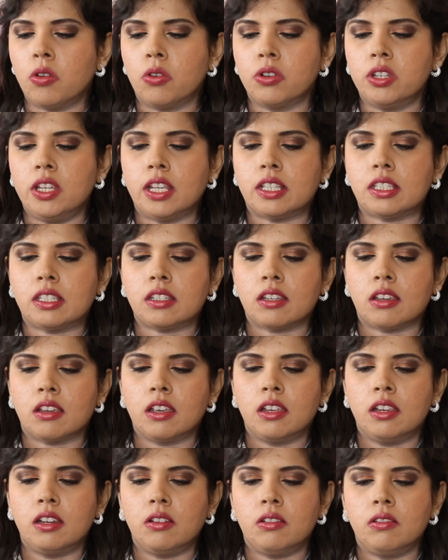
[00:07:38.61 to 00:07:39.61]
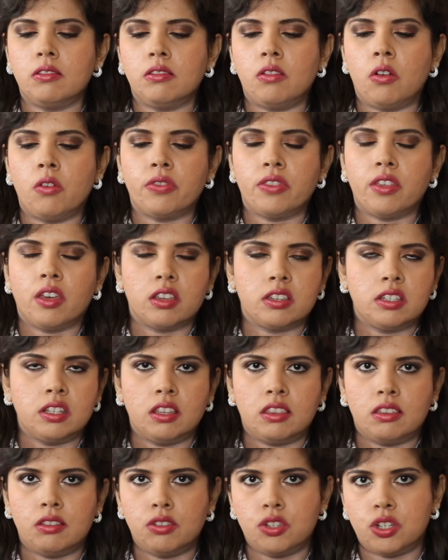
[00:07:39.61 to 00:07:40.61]
on YesStyle on
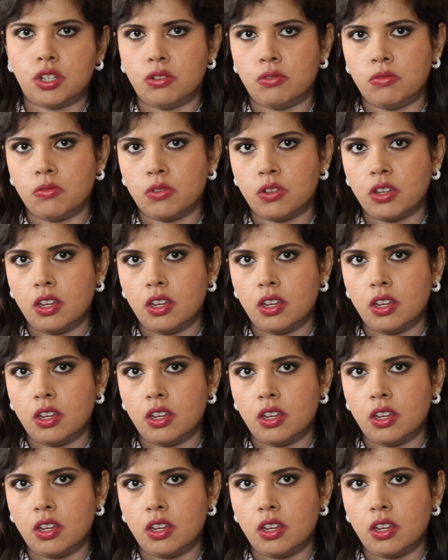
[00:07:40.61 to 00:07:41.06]
thirtieth June,